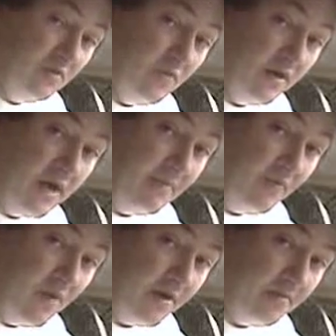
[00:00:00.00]
one cup
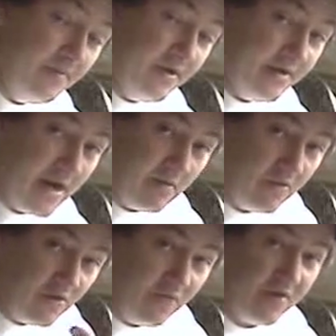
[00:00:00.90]
of water. Now we're
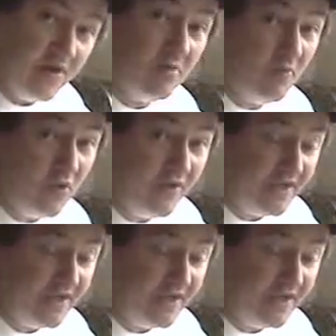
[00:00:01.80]
going to go over here and boil